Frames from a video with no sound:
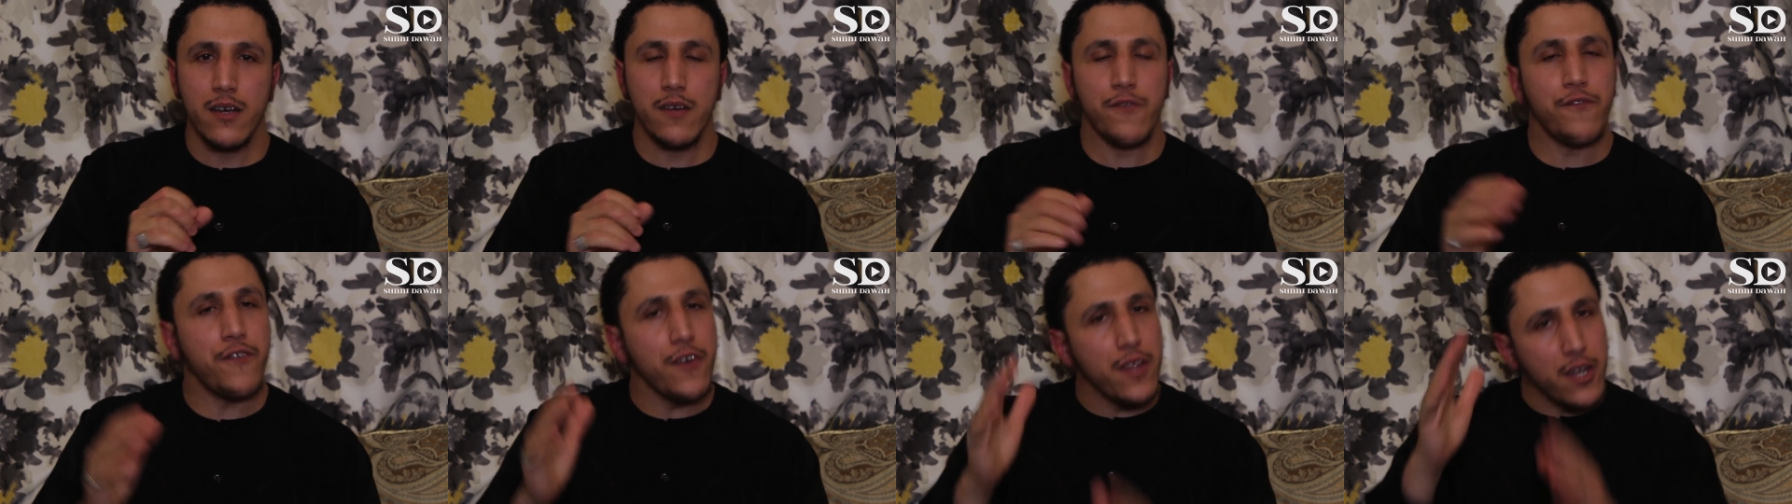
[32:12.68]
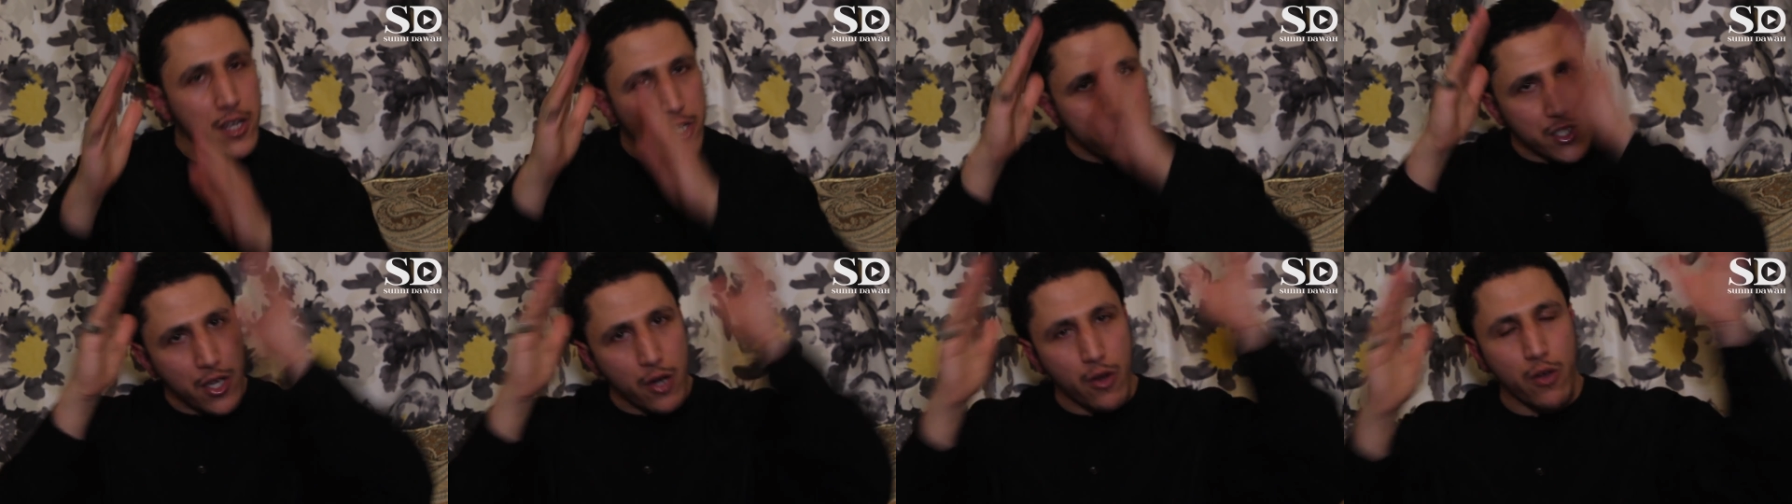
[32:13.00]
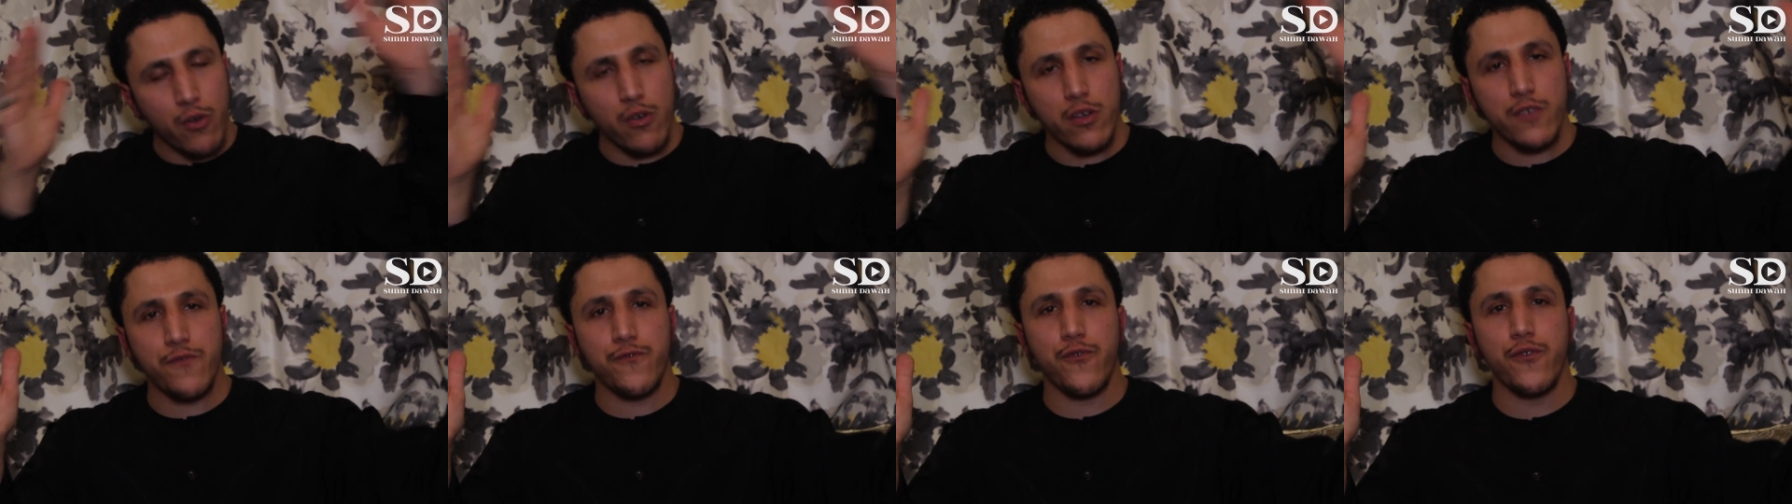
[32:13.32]
Finish the,
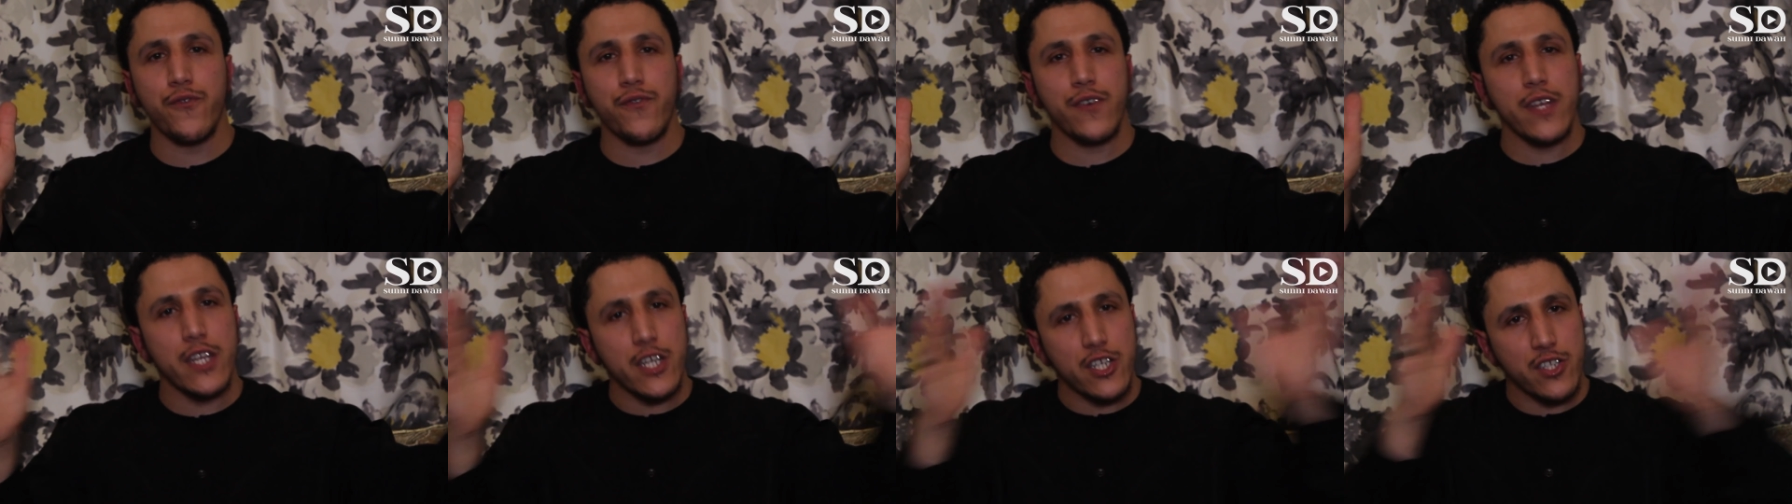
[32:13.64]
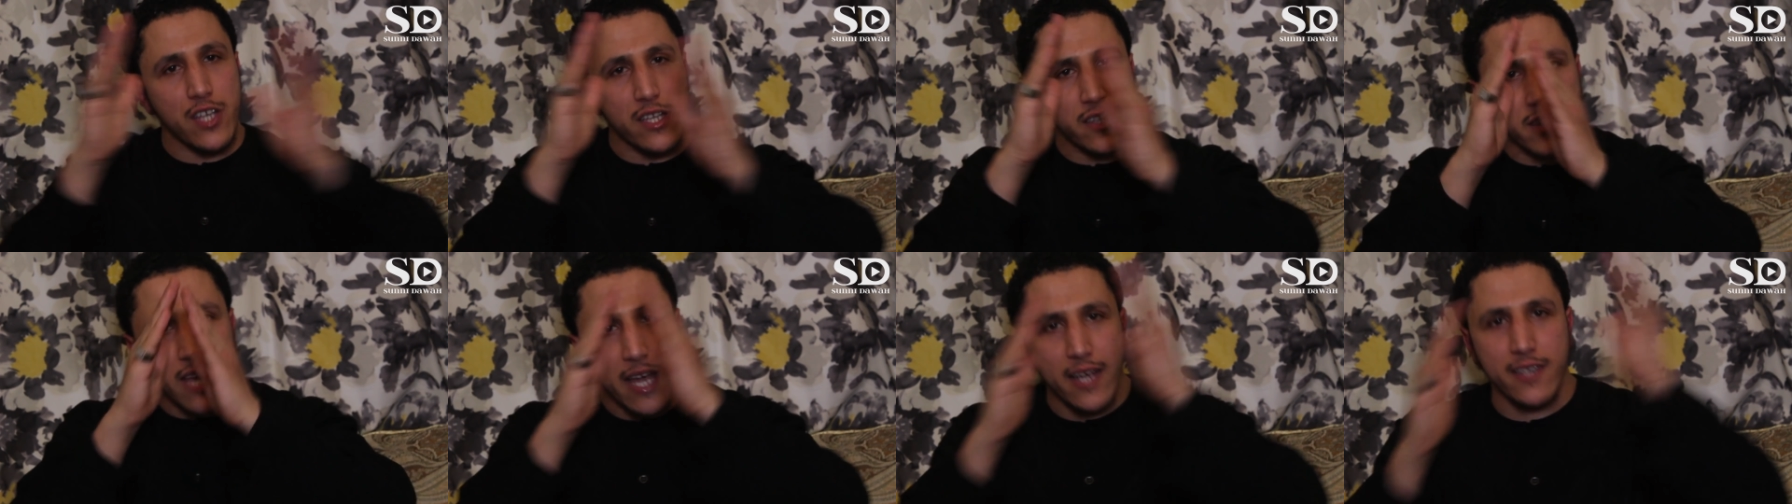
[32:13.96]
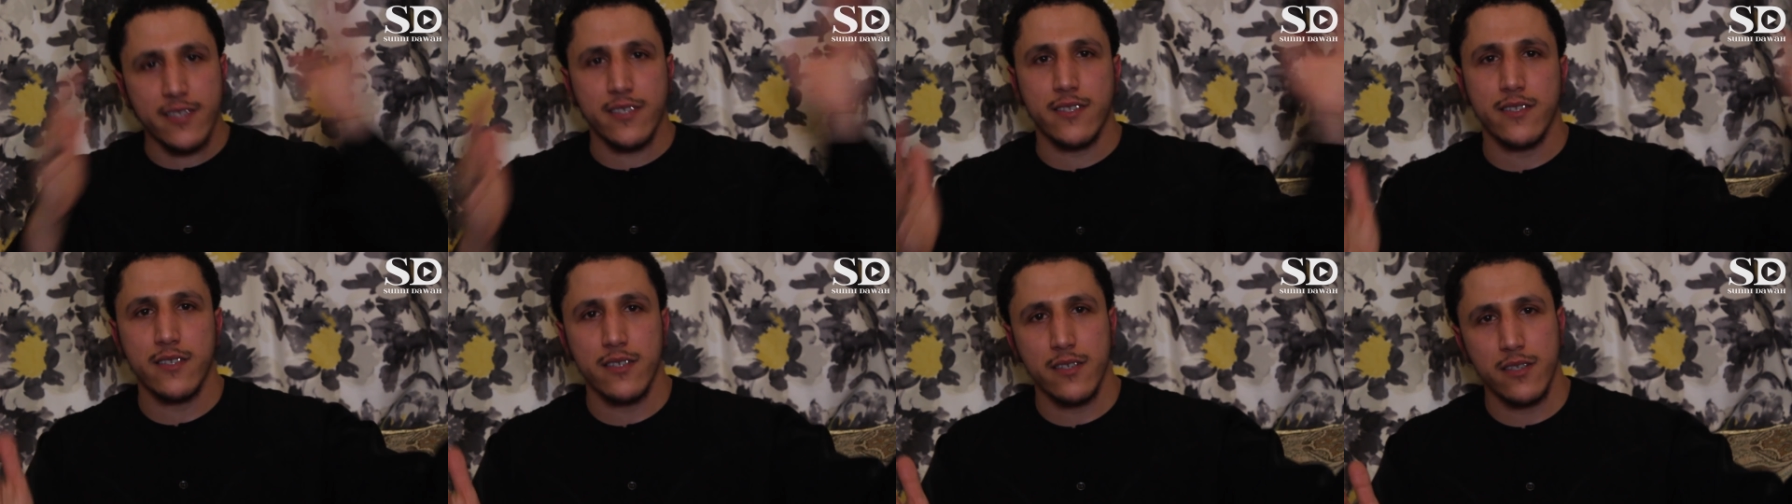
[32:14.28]
finish the
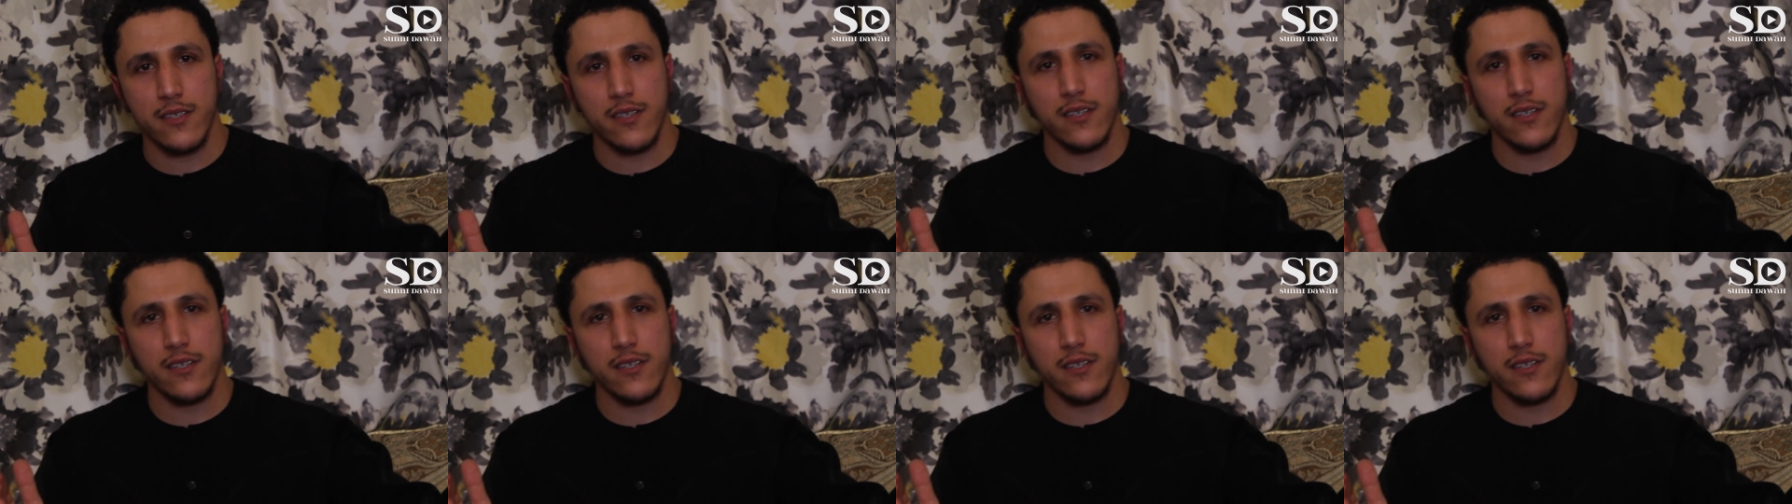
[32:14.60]
text.